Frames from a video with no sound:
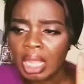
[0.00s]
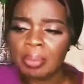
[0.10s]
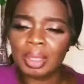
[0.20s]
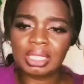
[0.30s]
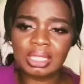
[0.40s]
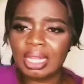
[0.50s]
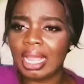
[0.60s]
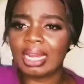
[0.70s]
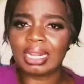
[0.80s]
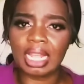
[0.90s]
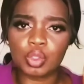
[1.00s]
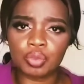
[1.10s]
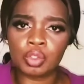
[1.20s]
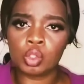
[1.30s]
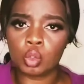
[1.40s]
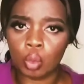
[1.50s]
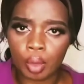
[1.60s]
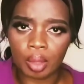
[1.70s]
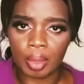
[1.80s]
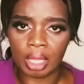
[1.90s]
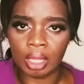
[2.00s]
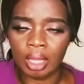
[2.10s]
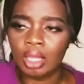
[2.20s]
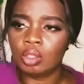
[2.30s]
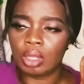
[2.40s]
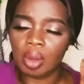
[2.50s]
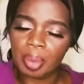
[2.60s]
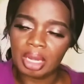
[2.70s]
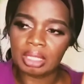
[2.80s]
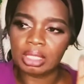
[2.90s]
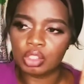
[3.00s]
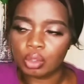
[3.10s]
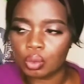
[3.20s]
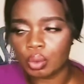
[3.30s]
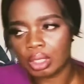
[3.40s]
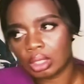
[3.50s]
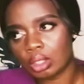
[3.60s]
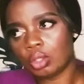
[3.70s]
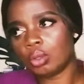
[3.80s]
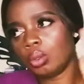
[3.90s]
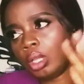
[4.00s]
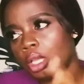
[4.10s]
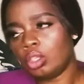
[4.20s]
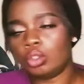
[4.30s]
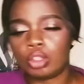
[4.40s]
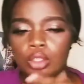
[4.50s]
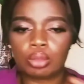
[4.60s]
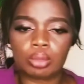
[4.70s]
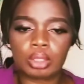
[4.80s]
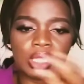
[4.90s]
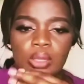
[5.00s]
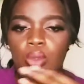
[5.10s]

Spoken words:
Persistent headache that's refusing to go away. You're not paying attention to it, you just take one